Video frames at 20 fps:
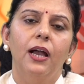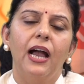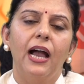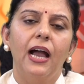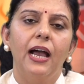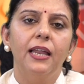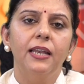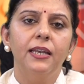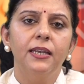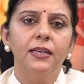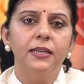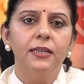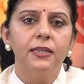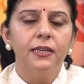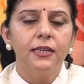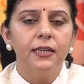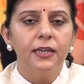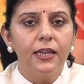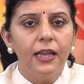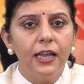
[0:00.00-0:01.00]
and
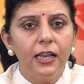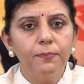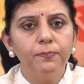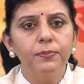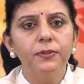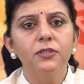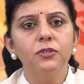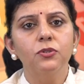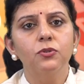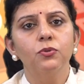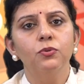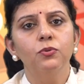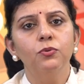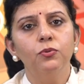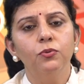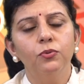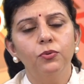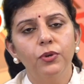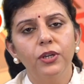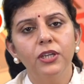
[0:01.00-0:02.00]
help us
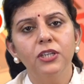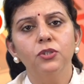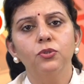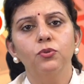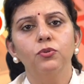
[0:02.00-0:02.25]
to reach